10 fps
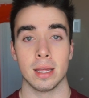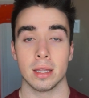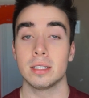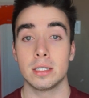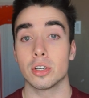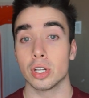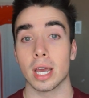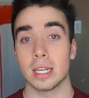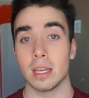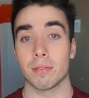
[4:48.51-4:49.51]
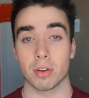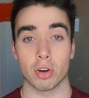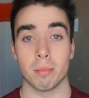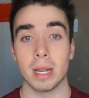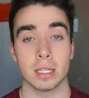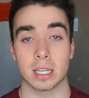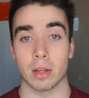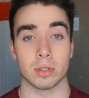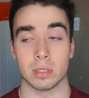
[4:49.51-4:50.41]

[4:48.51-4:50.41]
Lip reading: this is a good idea for your maintenance calories.